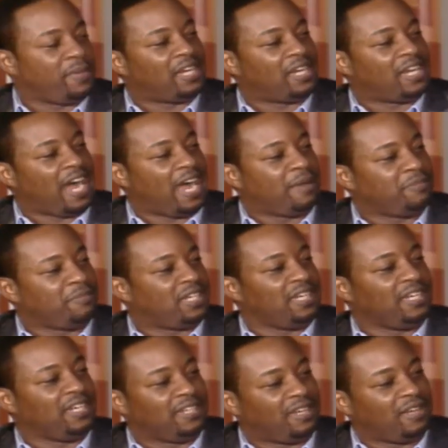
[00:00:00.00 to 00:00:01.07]
a minute, I'm
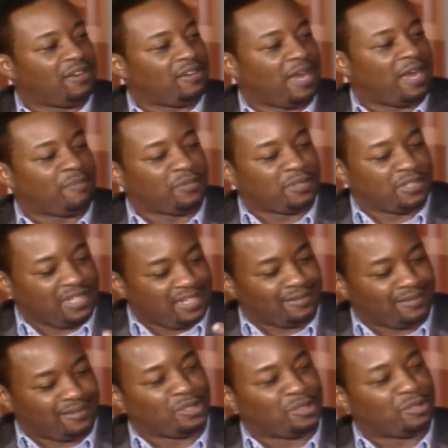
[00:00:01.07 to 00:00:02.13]
king here. I'm going to get
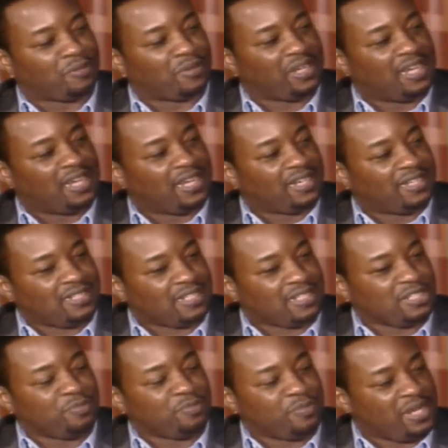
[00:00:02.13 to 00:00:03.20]
the glory. This
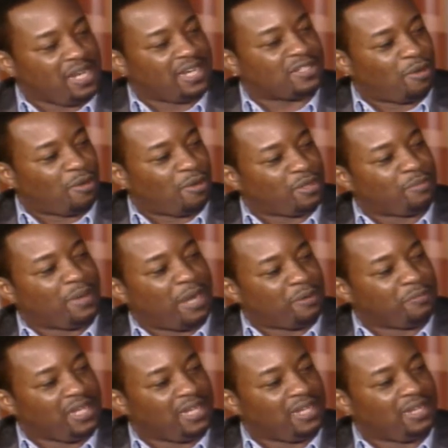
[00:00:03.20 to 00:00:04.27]
is me. It's all
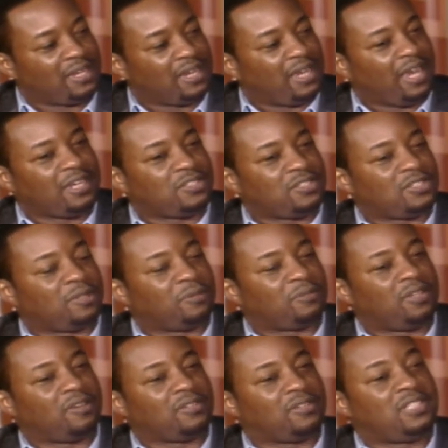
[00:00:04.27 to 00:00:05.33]
about me. Ooh. And so
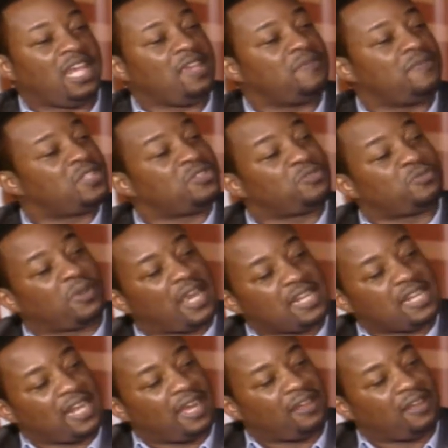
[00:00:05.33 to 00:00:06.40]
there are Davids right
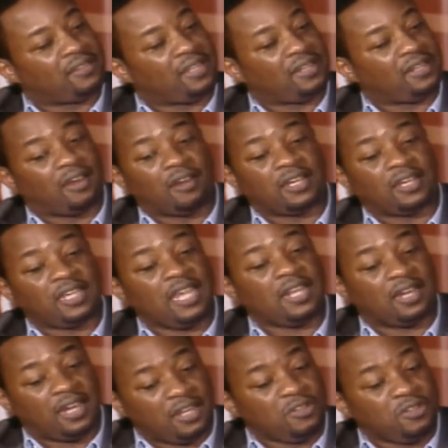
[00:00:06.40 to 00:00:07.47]
now that are
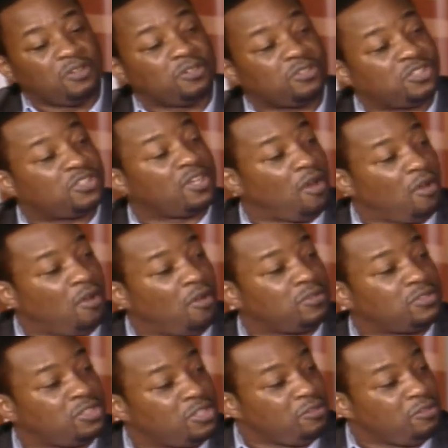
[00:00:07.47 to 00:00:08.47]
in, under Saul's